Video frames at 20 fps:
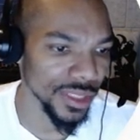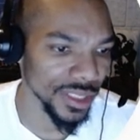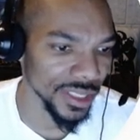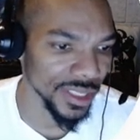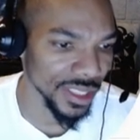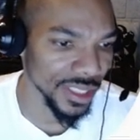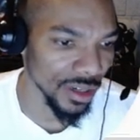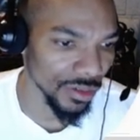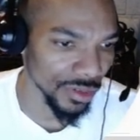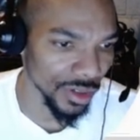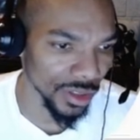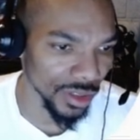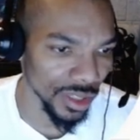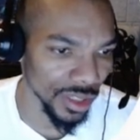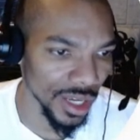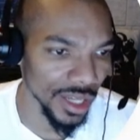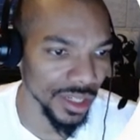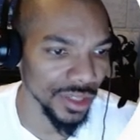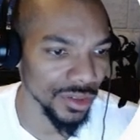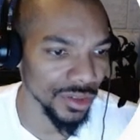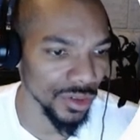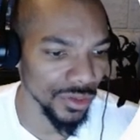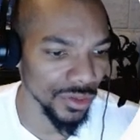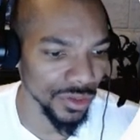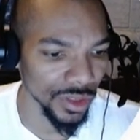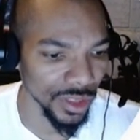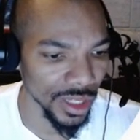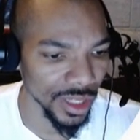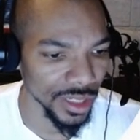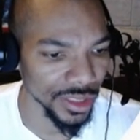South Carolina, North
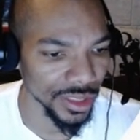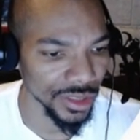Carolina.